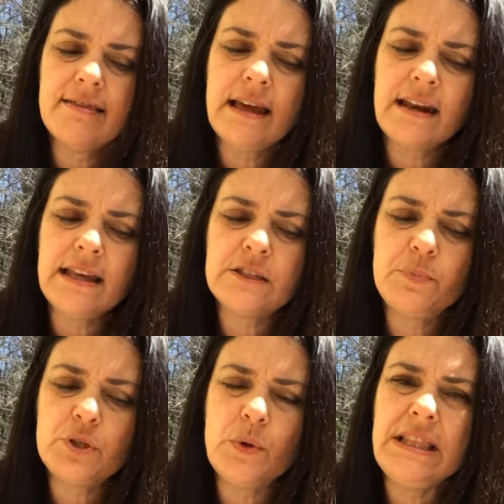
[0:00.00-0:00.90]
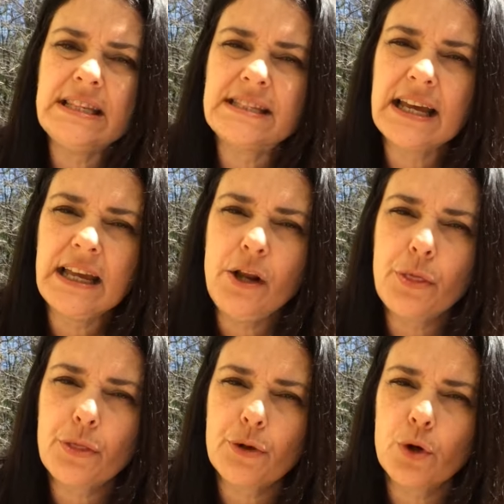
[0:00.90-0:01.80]
that it's between the second
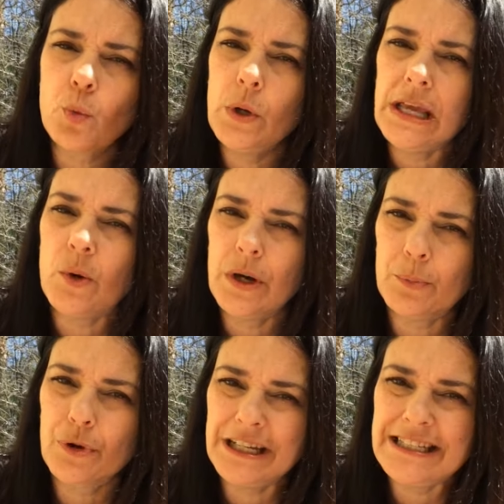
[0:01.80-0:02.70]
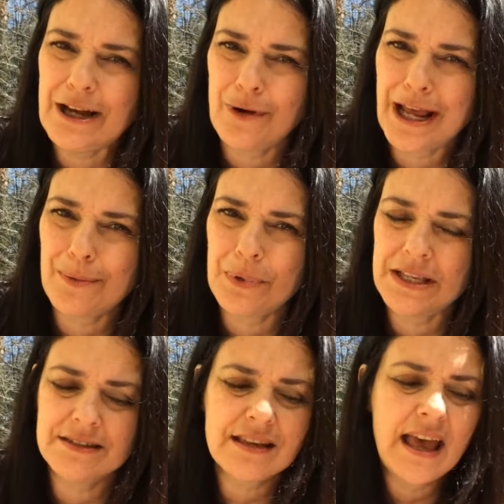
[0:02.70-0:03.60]
and third week when a breakdown
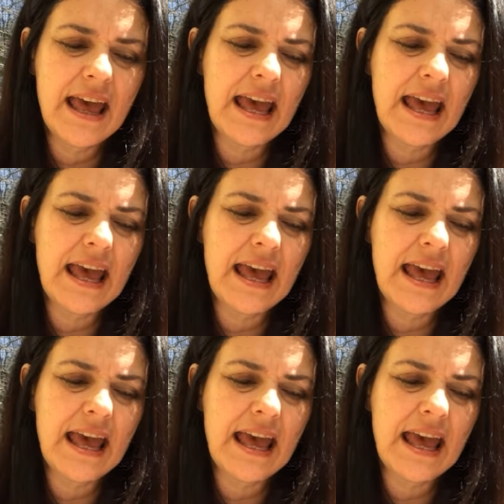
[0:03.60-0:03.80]
happens.